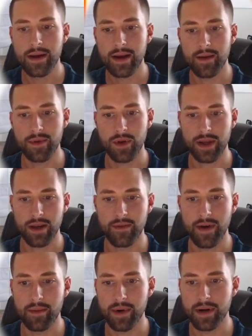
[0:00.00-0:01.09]
If you look at
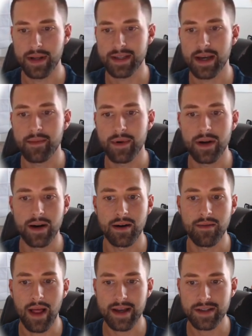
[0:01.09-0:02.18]
November and December
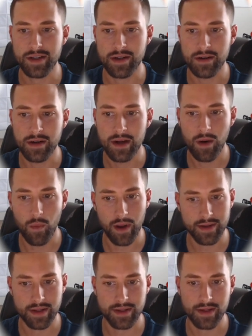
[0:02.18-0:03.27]
of last year, we
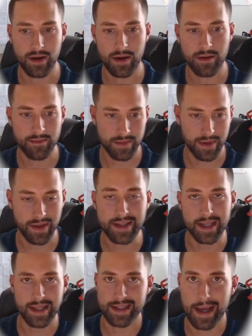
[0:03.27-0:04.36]
also saw, at
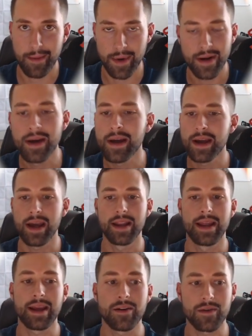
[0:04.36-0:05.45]
least in December, an
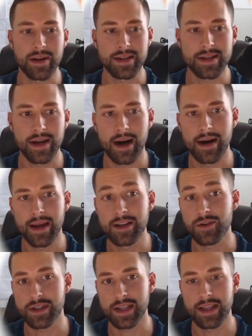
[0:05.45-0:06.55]
increase
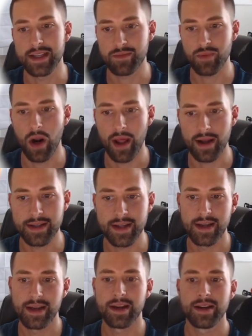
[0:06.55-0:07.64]
interest in this product.
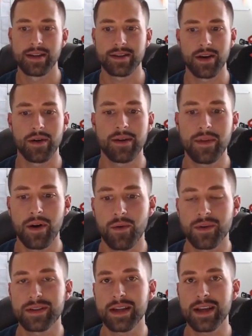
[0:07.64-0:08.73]
So even though
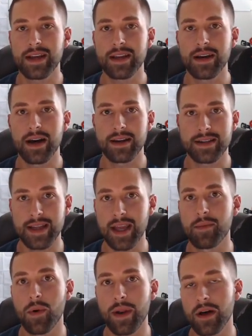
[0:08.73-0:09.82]
we're seeing
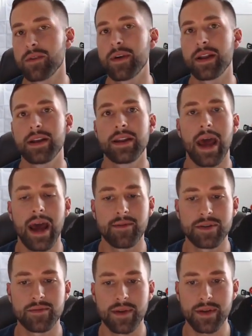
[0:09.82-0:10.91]
stable and elevated
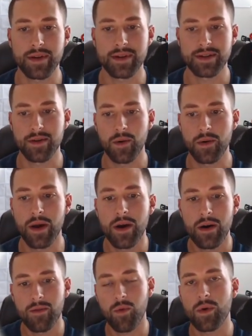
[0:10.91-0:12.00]
average monthly units sold
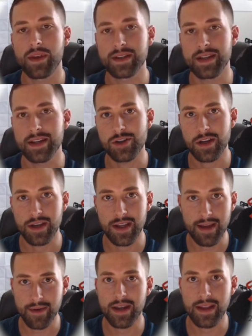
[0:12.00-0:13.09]
for this niche,
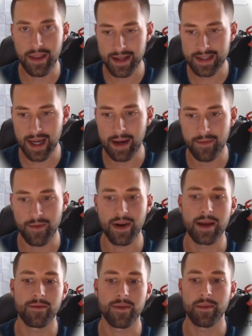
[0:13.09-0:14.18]
given this time
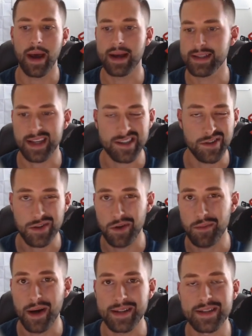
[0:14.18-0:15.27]
frame for the past 6 or so
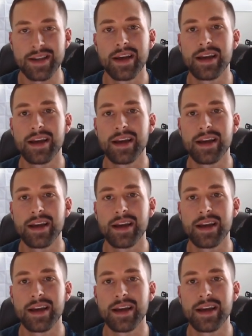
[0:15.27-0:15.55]
months,